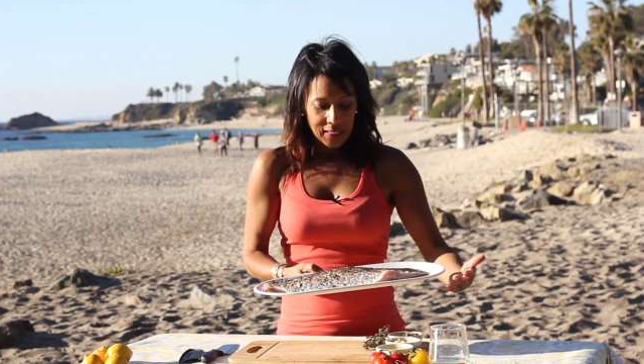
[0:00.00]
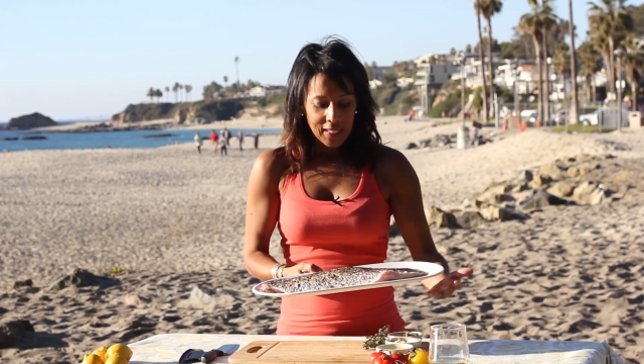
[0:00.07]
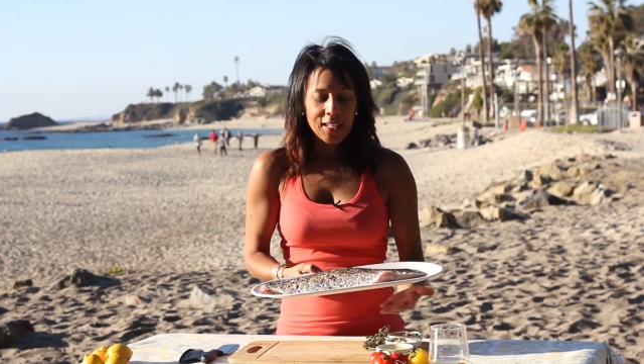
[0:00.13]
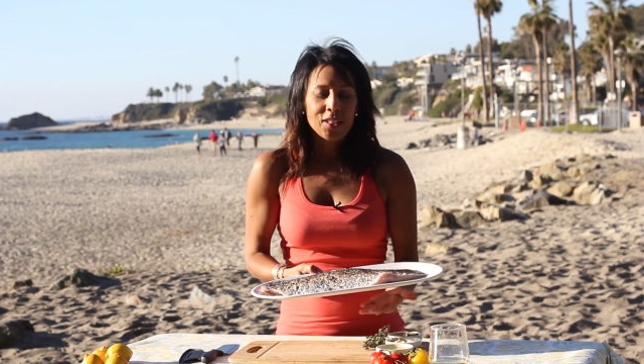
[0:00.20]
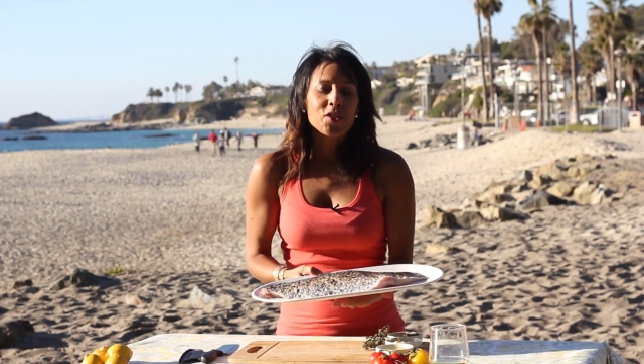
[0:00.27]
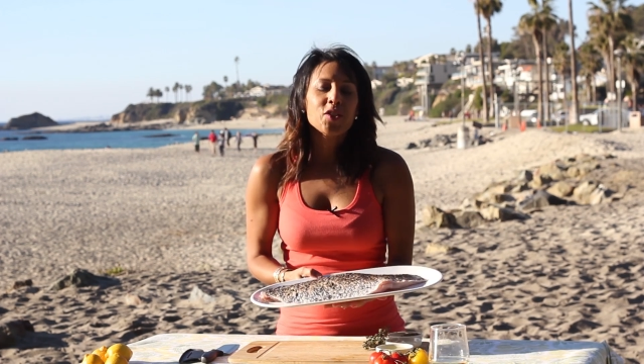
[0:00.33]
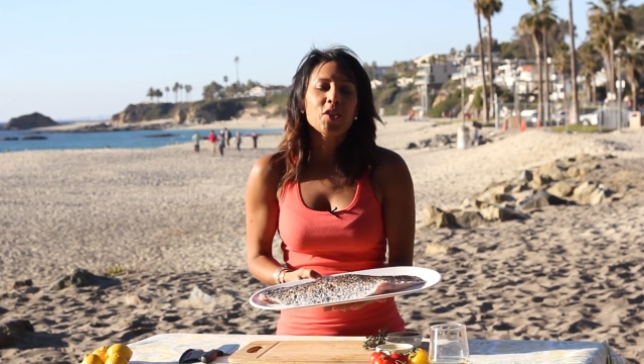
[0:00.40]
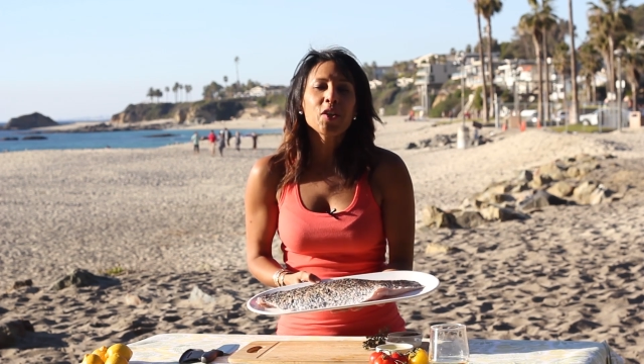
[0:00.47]

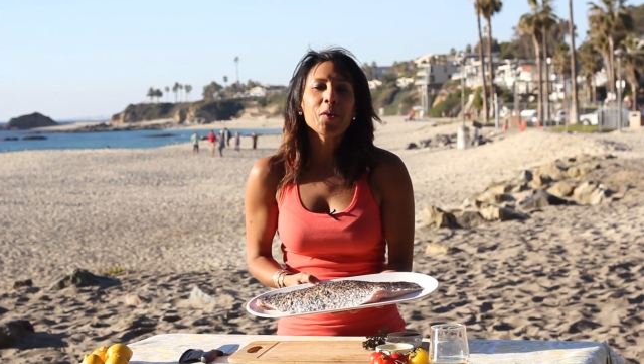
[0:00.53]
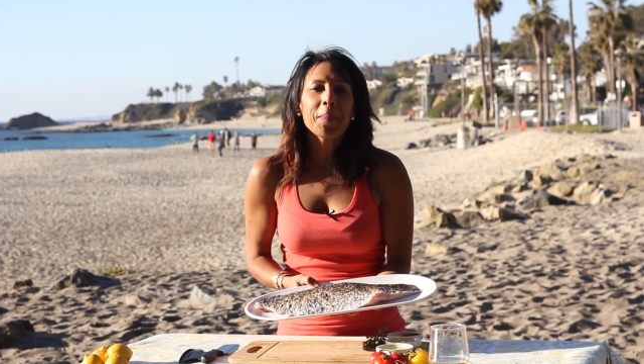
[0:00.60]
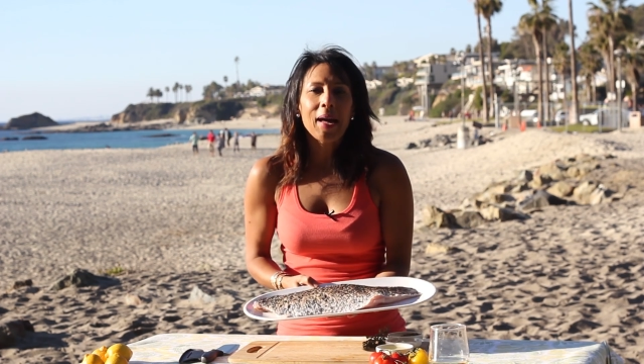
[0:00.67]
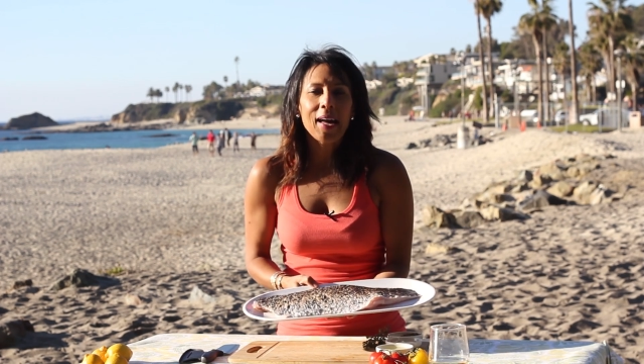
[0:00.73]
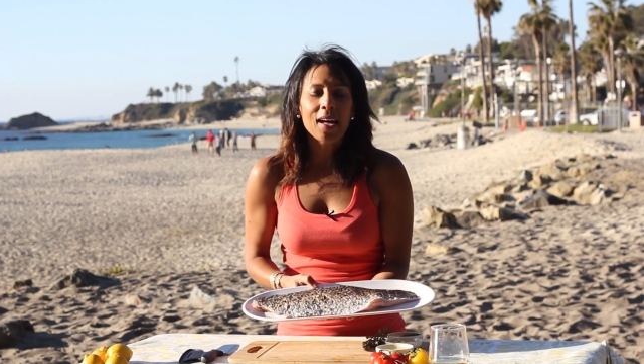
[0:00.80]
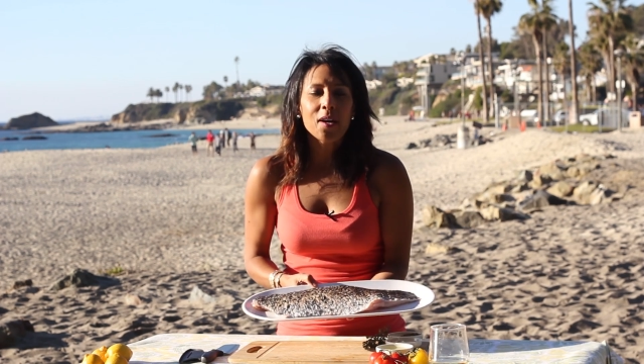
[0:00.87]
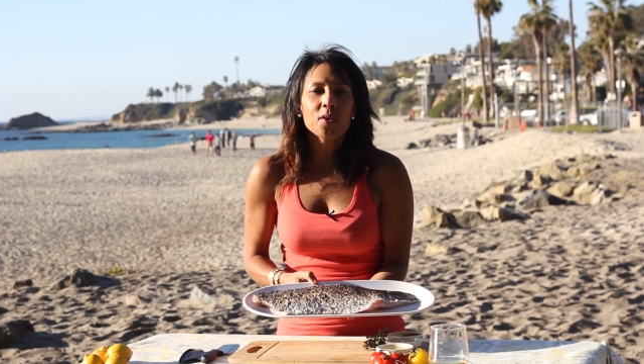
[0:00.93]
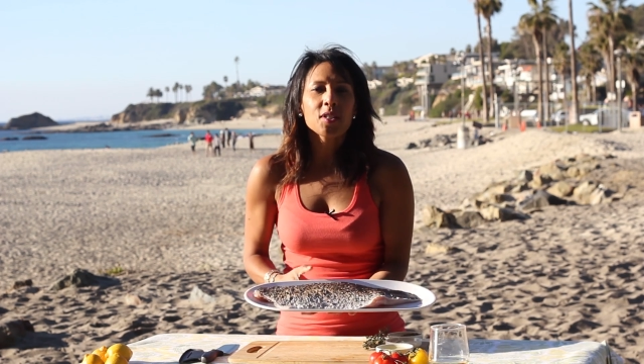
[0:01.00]
It's 2
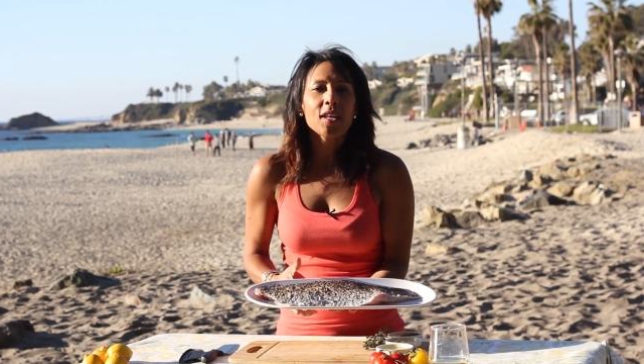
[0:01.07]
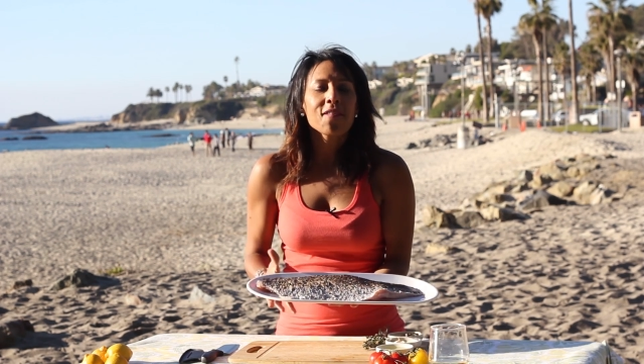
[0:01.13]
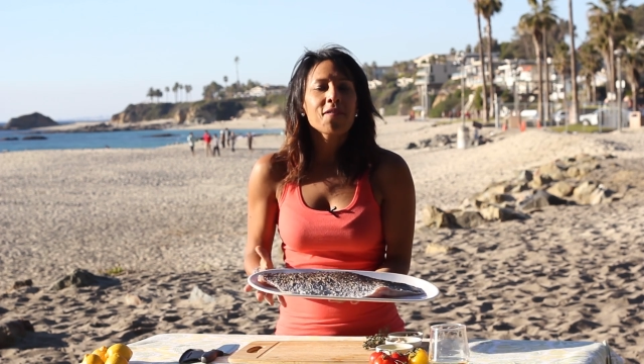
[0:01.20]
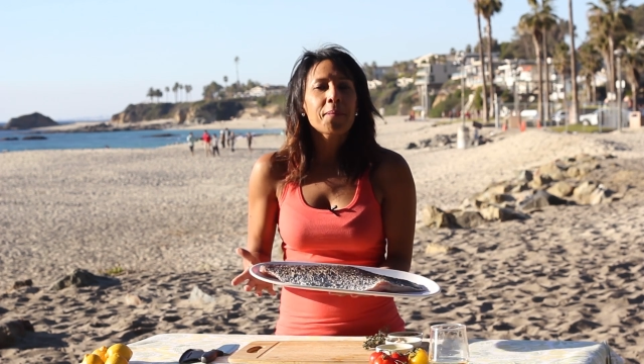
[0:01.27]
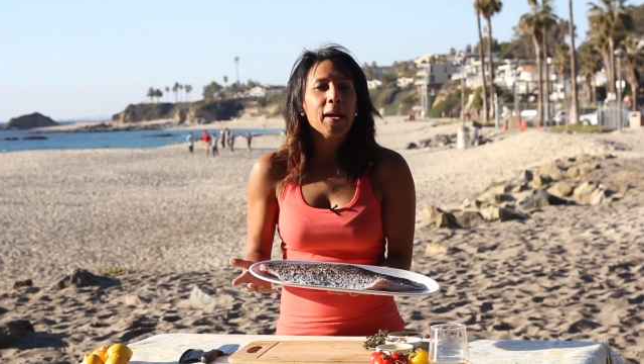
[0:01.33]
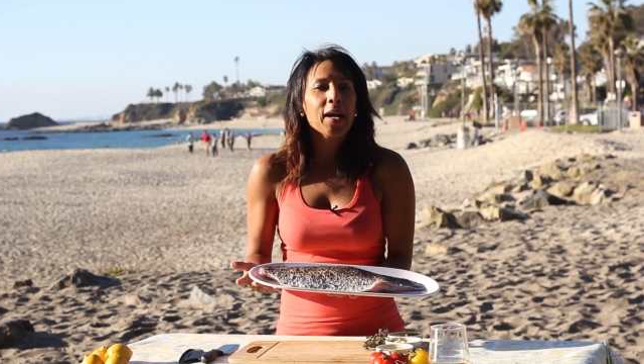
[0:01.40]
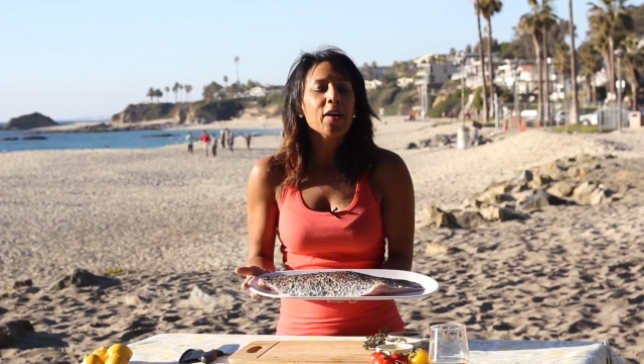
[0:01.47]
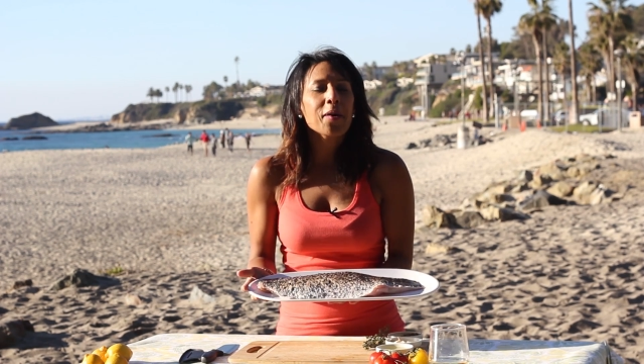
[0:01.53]
pounds of
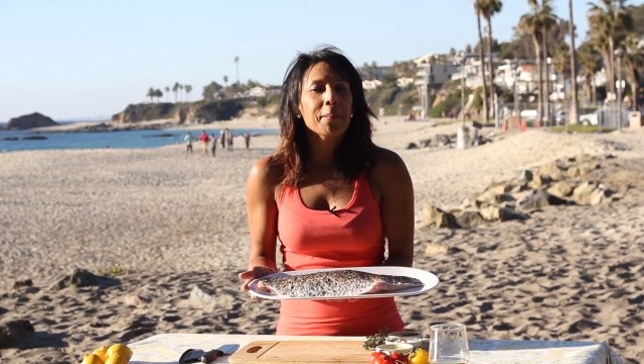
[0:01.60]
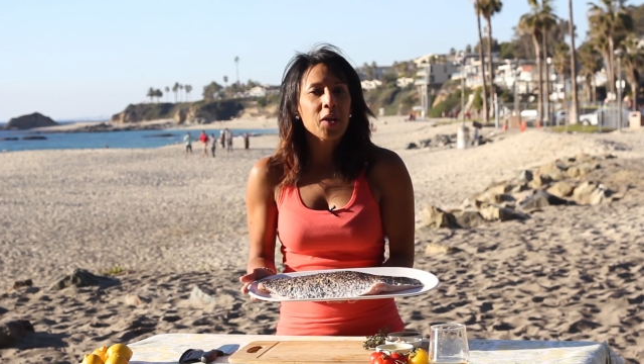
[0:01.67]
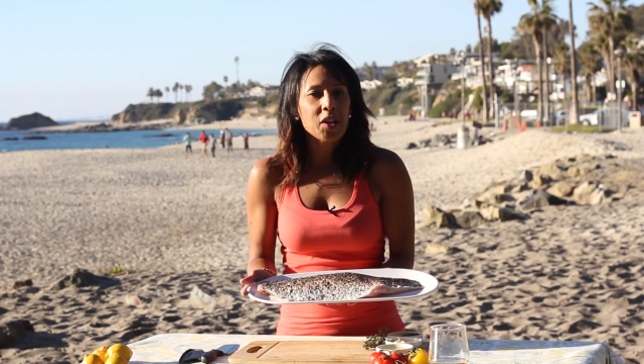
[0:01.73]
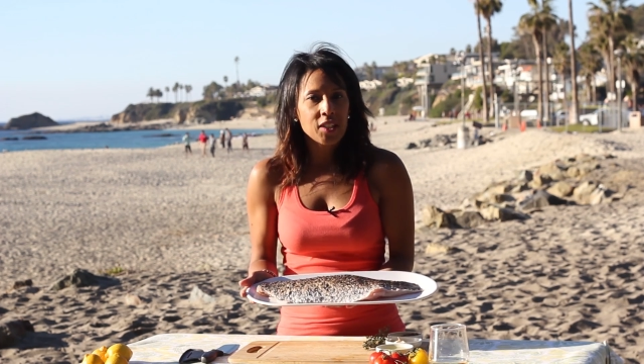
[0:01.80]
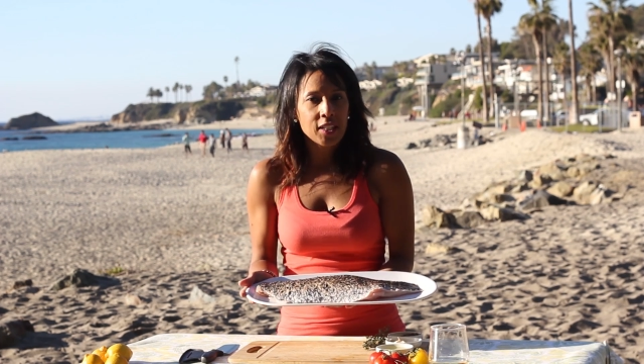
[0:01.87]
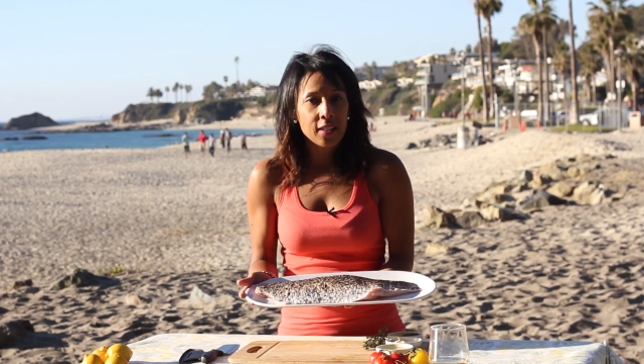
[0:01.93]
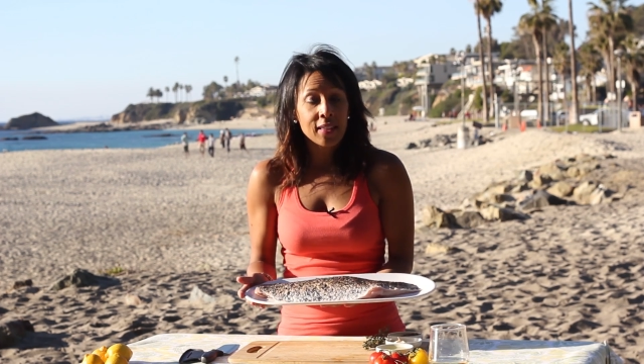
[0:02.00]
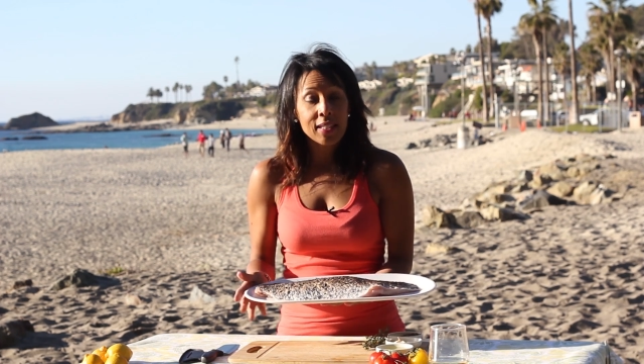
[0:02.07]
barramundi.